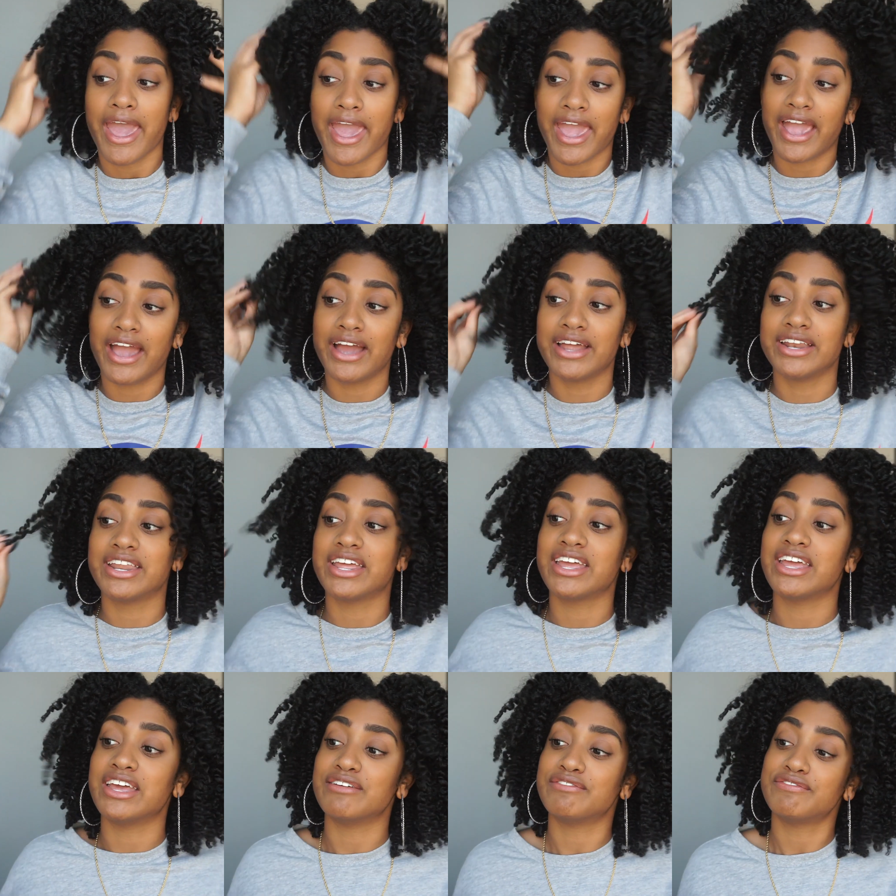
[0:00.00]

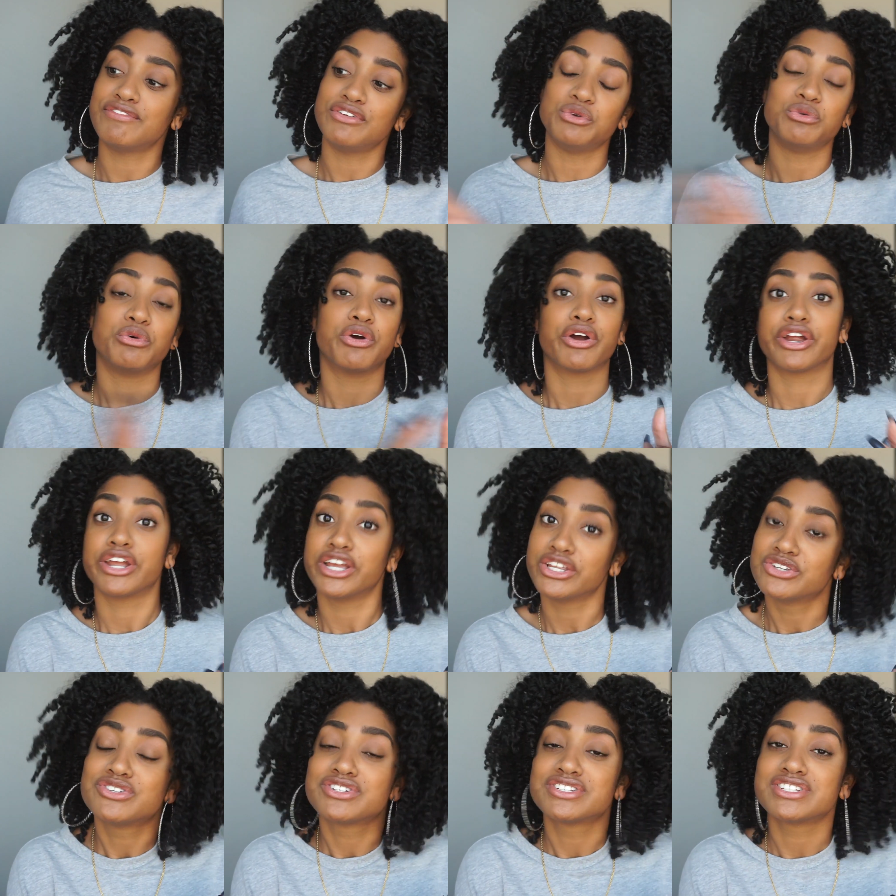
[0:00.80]
And if you are
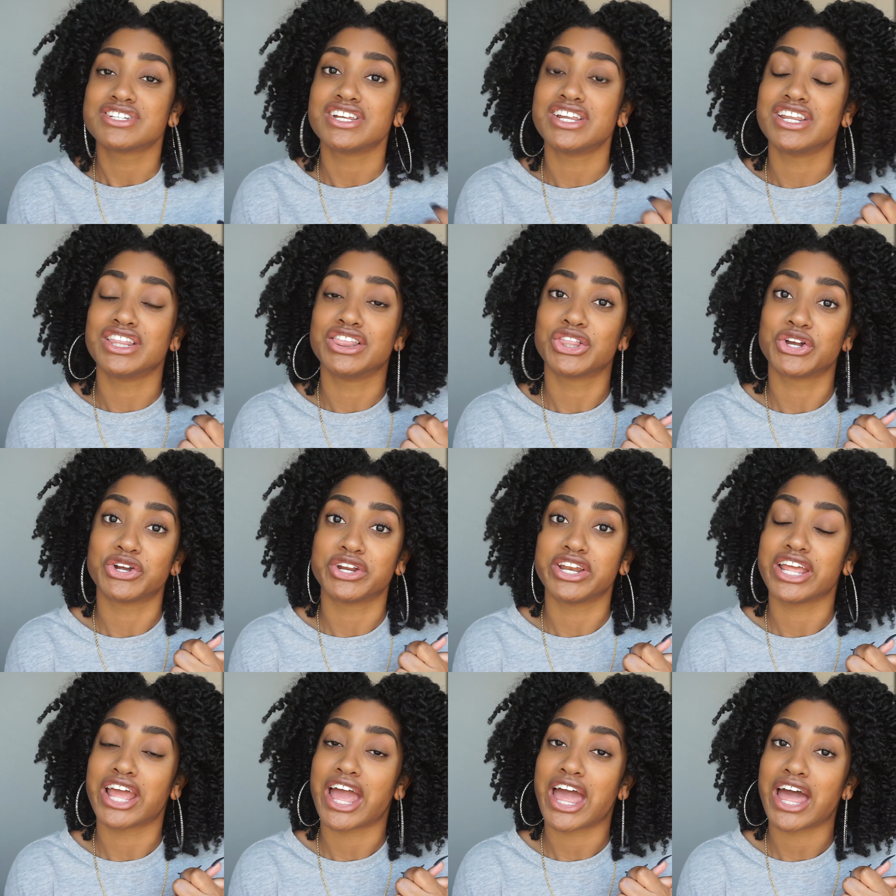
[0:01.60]
interested in
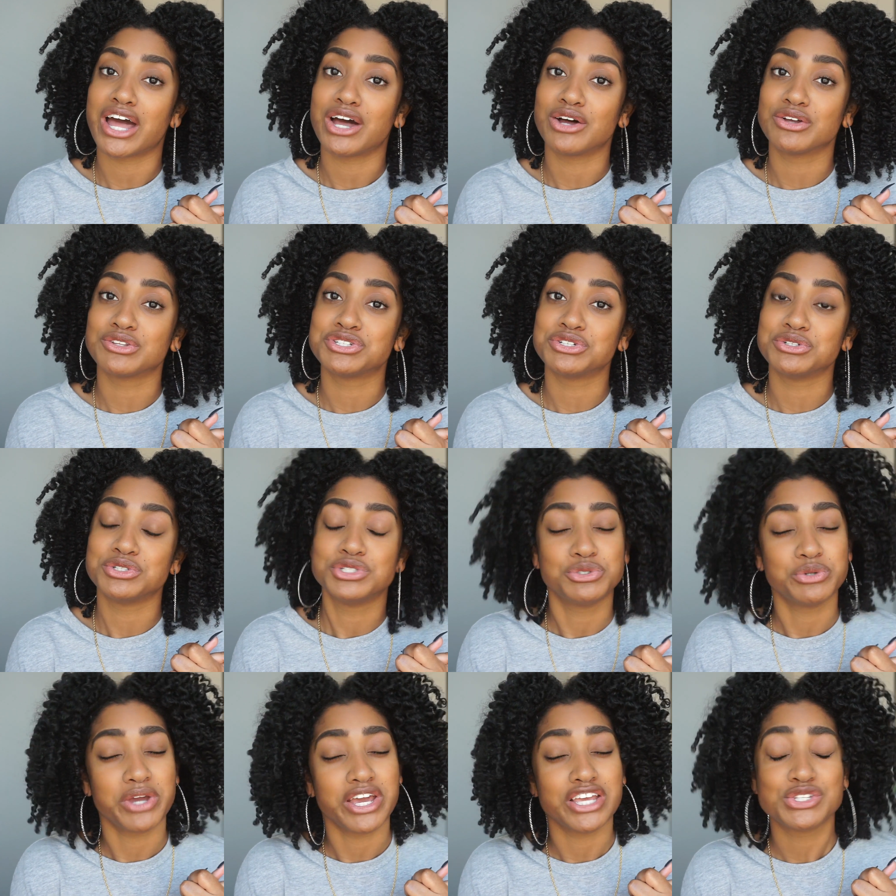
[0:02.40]
learning how to
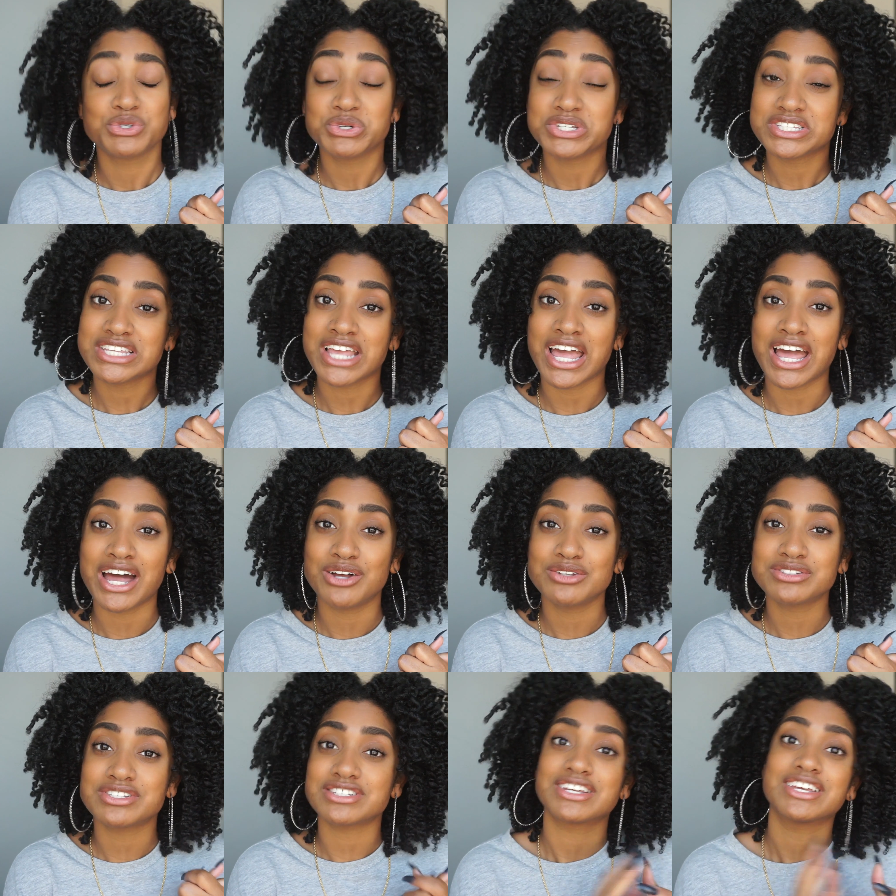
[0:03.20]
do a twist
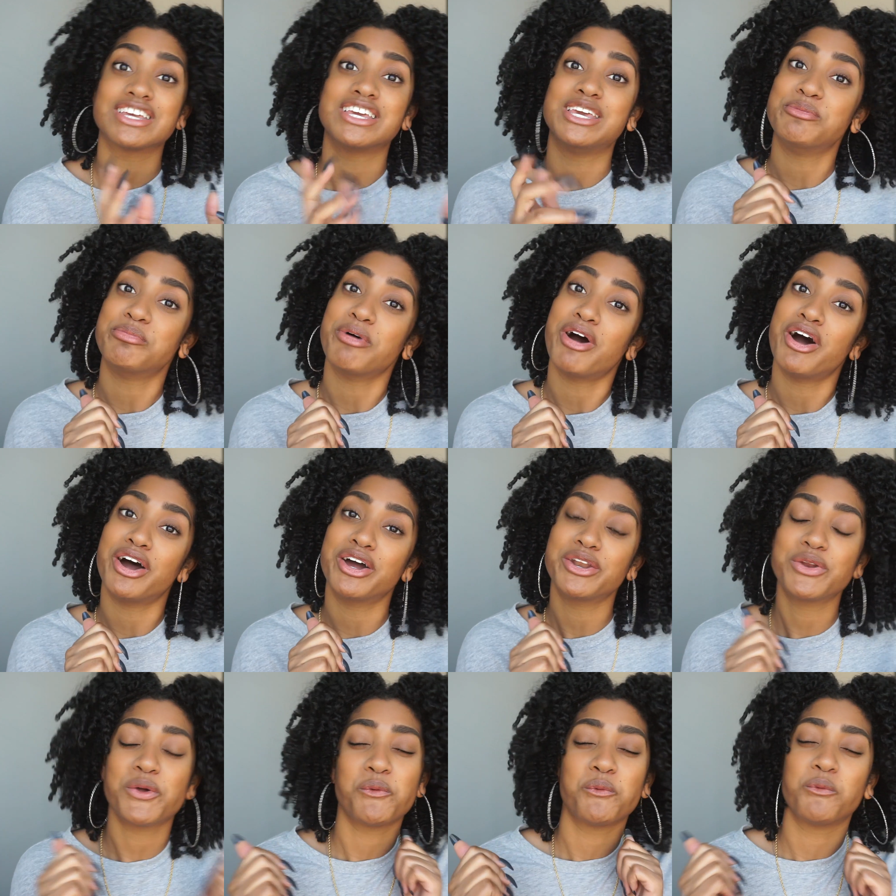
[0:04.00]
out, keep
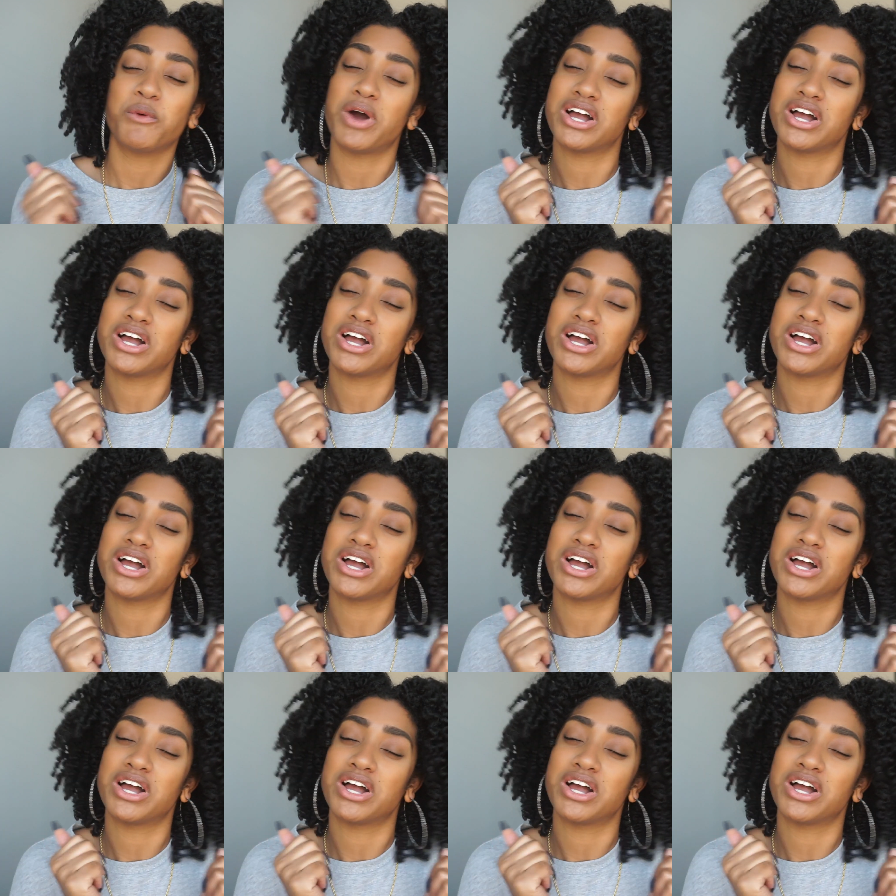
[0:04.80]
on